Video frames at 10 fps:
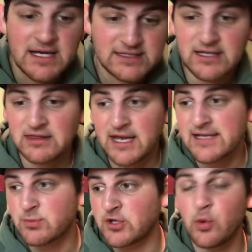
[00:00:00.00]
See, the thing
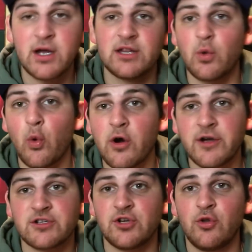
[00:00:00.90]
is, when you look at the
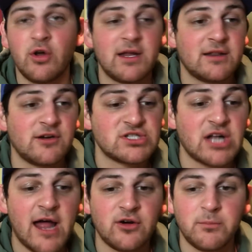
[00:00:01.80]
Warriors and you look at their
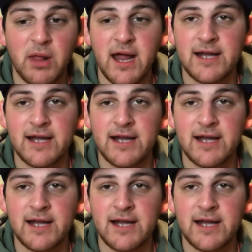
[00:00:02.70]
style of play,